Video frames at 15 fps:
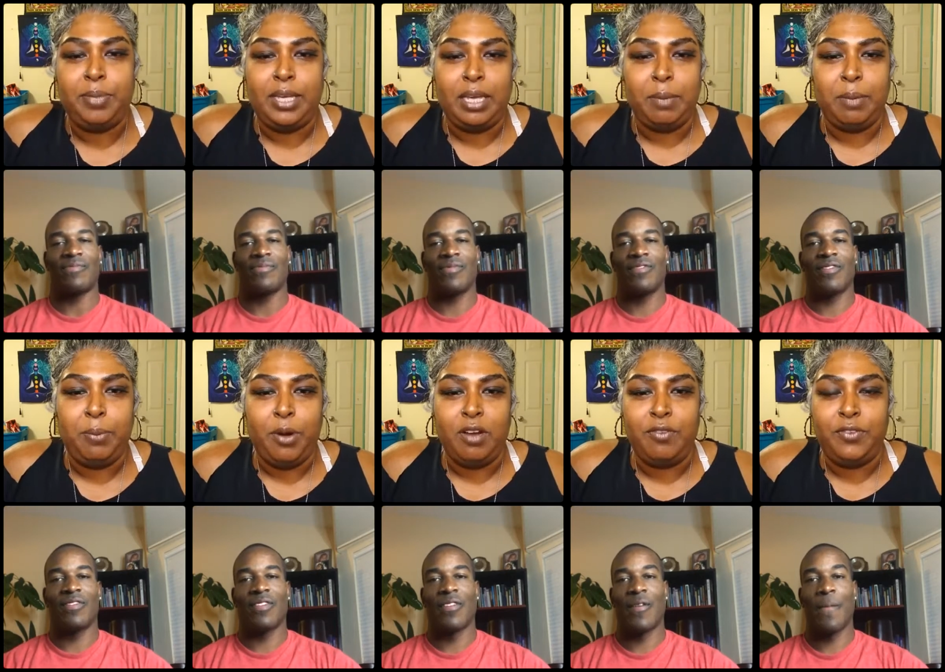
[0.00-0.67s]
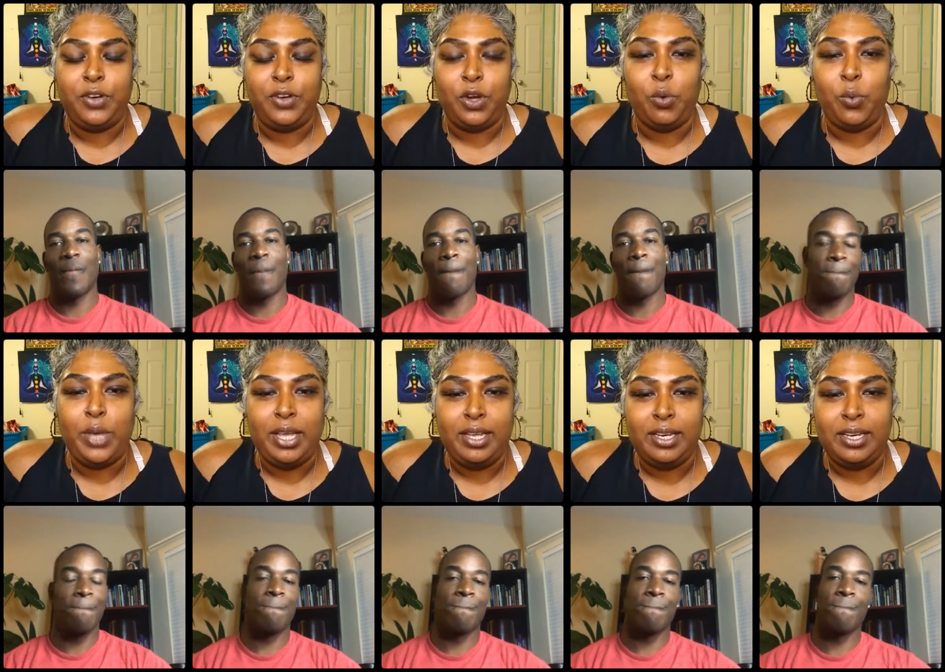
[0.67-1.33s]
Speaker 1: being part of your
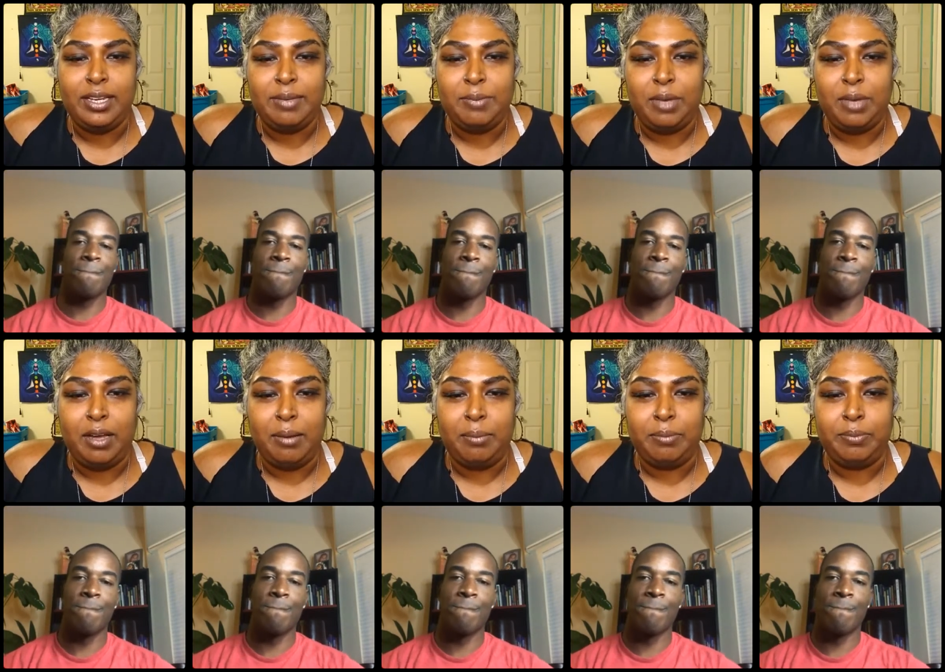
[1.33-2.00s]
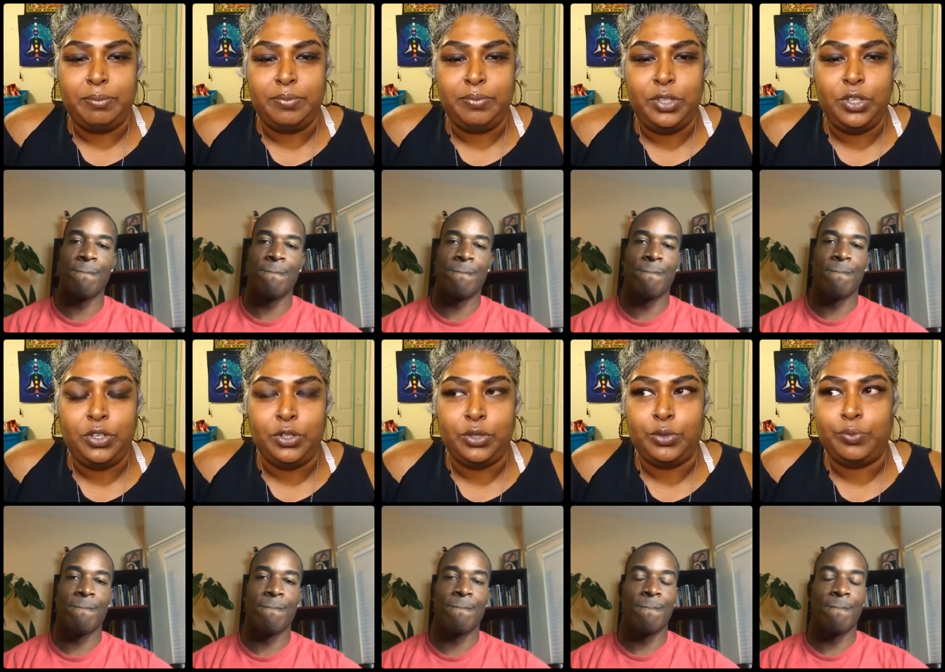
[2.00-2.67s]
awakening um you
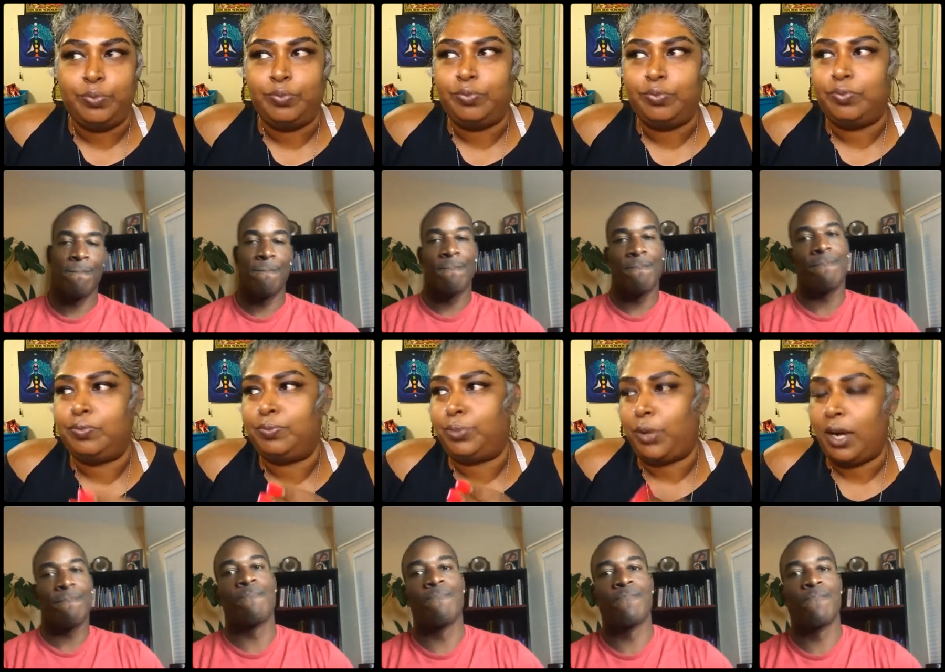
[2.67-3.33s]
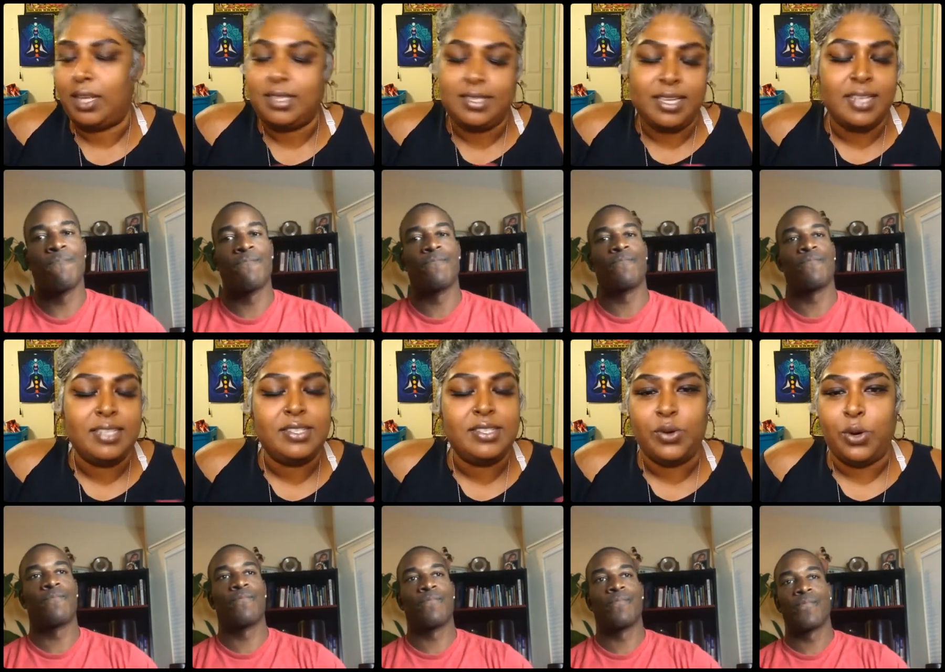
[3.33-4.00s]
know
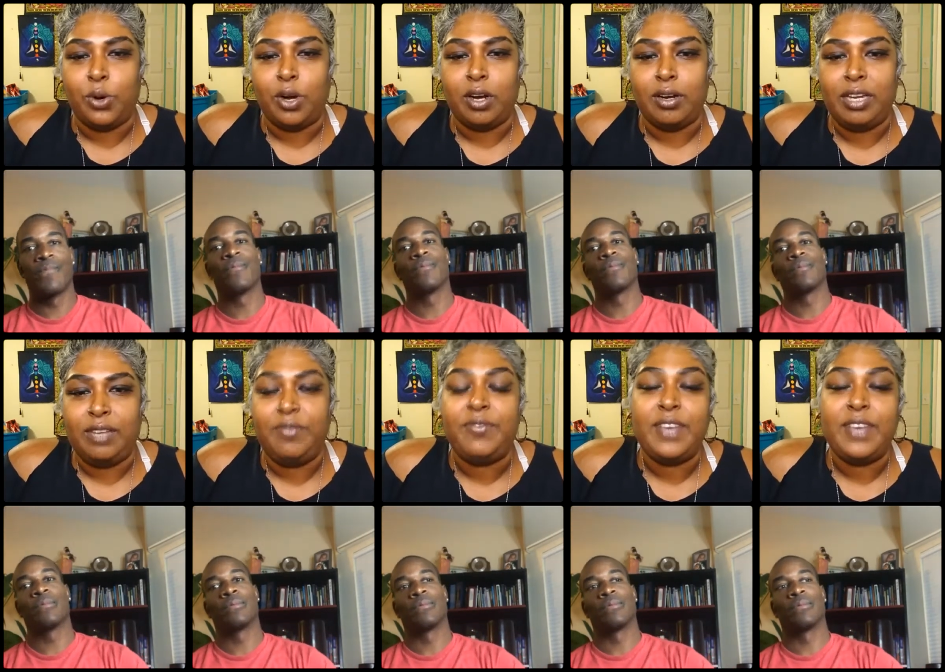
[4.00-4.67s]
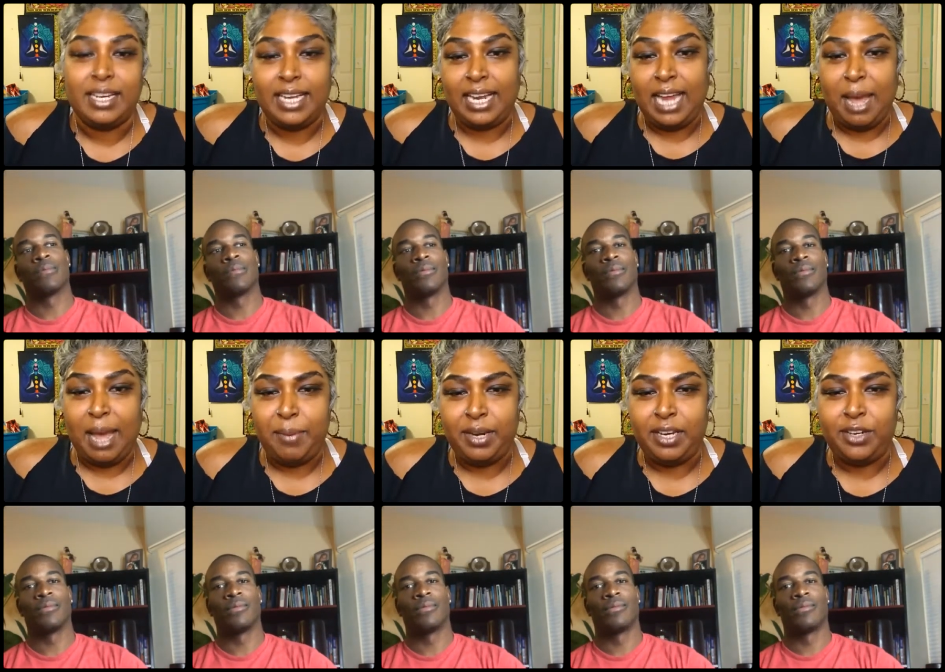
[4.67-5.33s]
process or event that
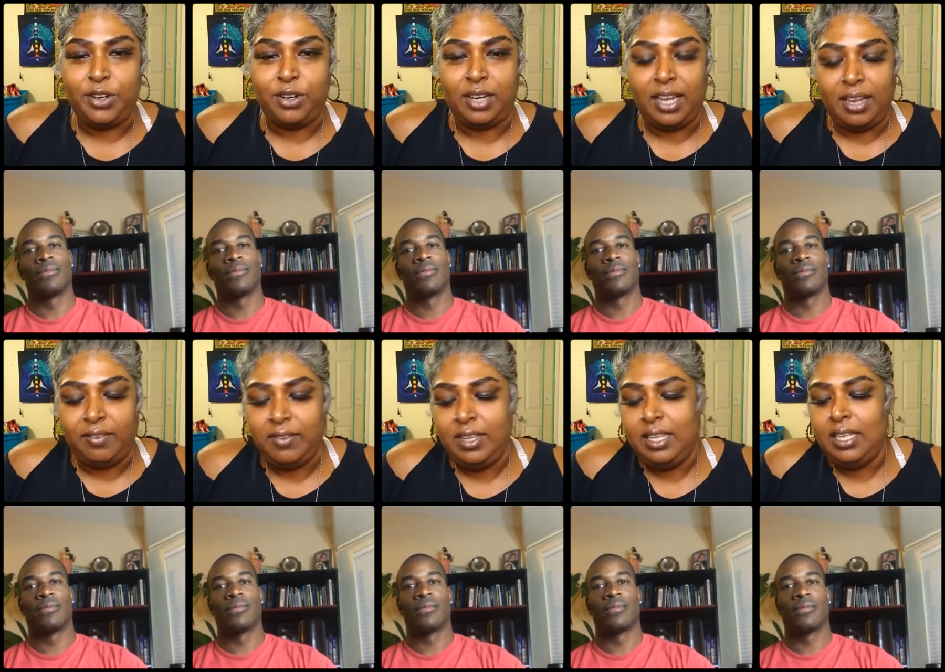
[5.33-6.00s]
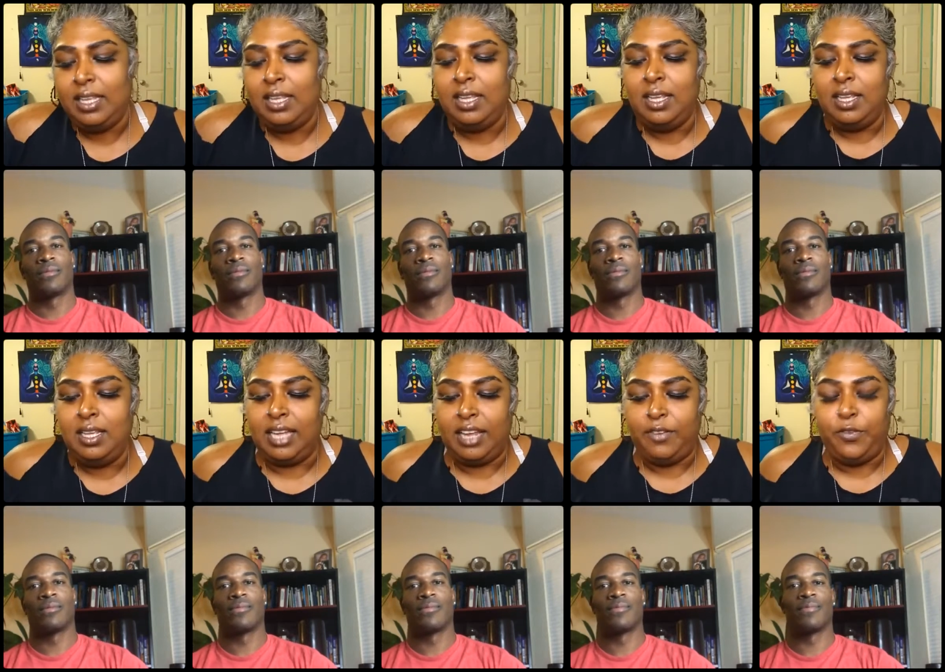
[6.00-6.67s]
happened in your life,
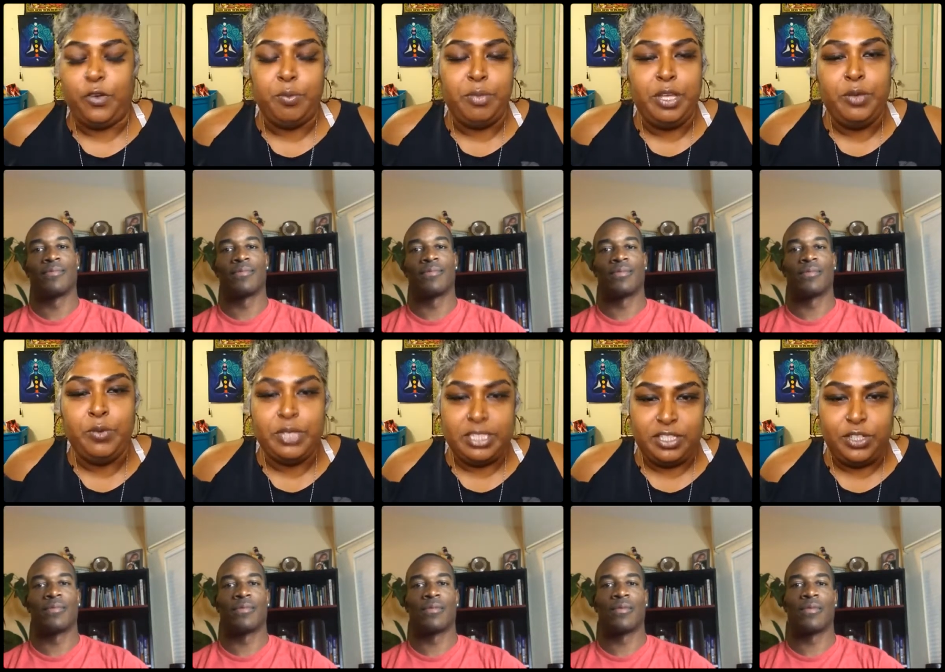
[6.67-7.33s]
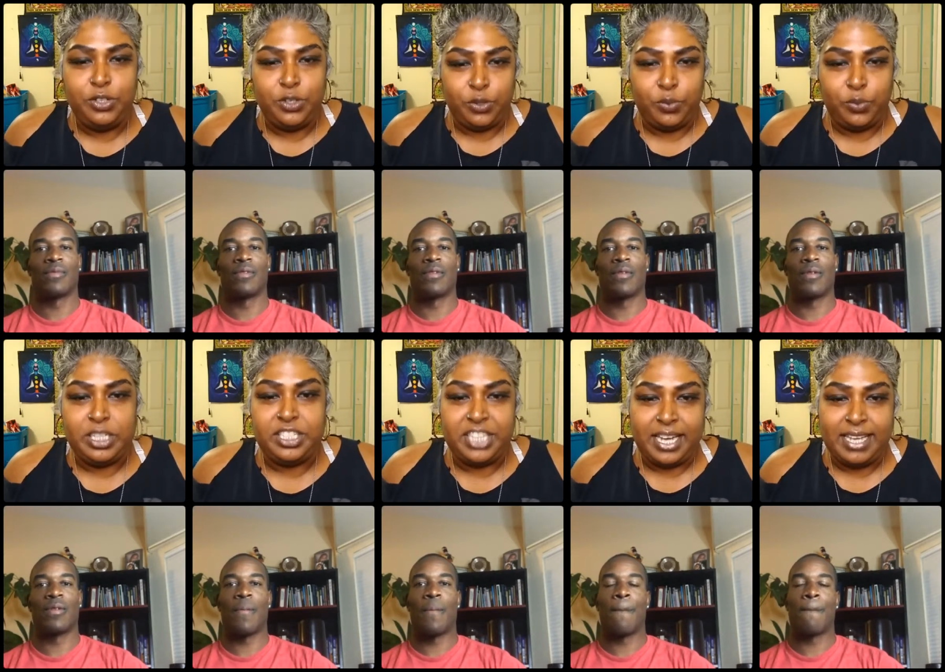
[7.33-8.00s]
like for me was you know
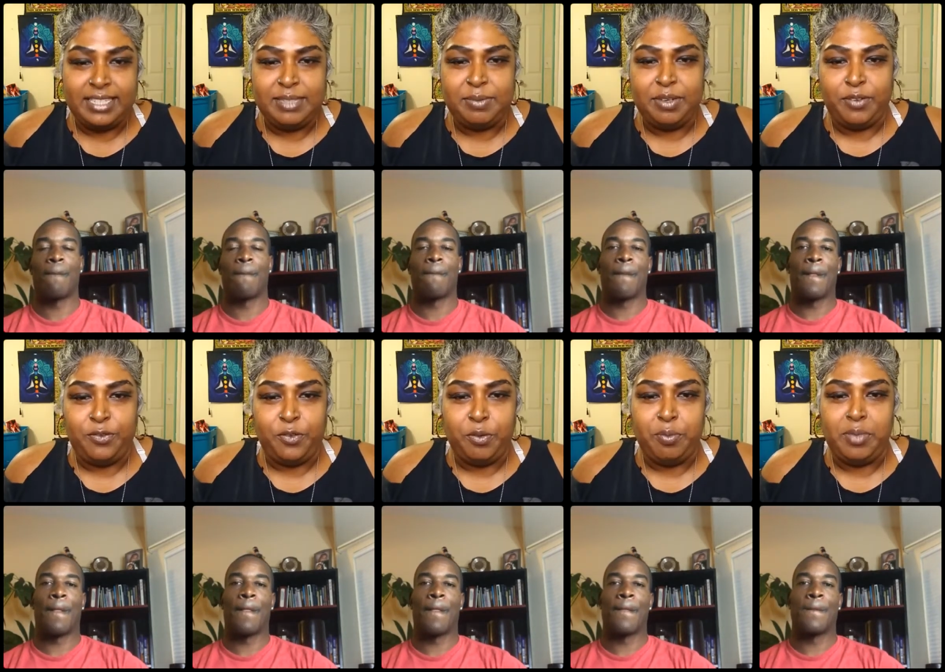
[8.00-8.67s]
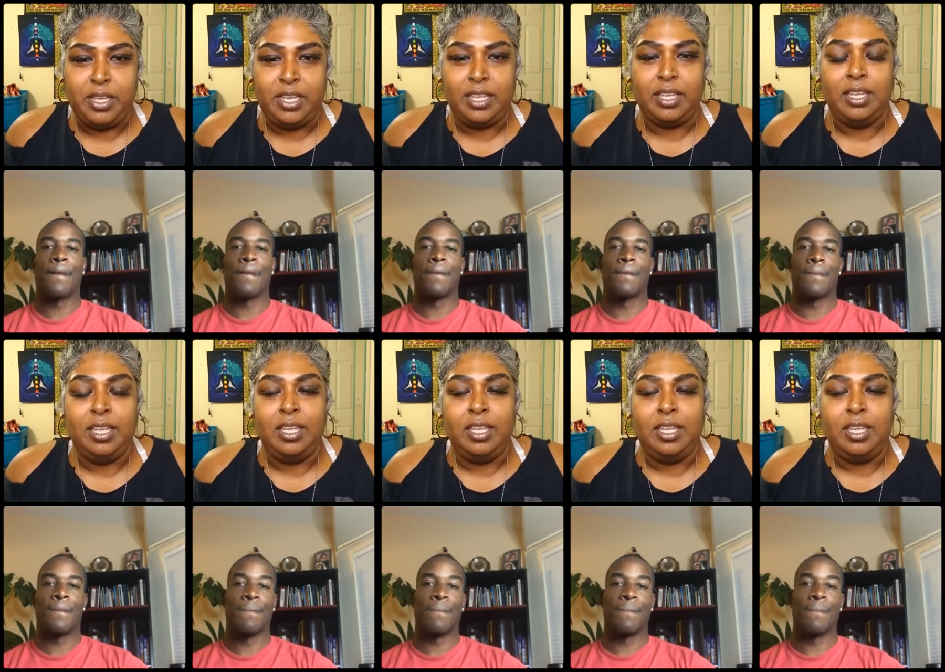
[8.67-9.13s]
with Jasmine for me